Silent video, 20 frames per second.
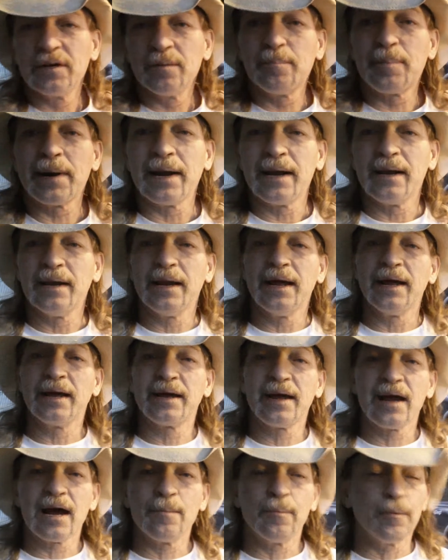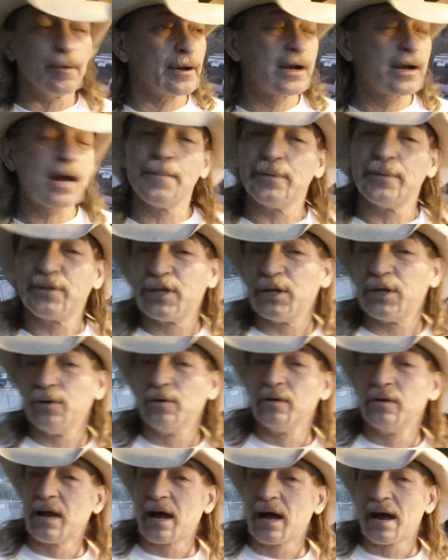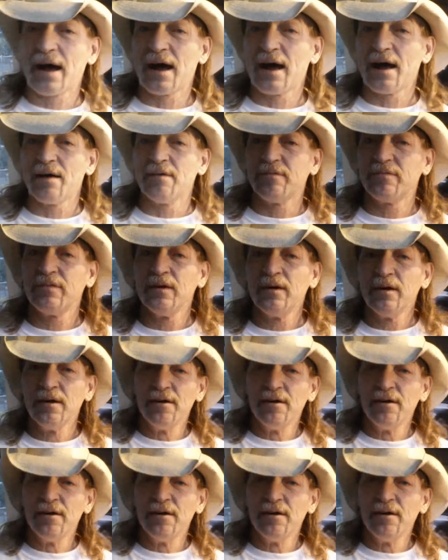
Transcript: the Bonnie Lake Cowboy, coming to you live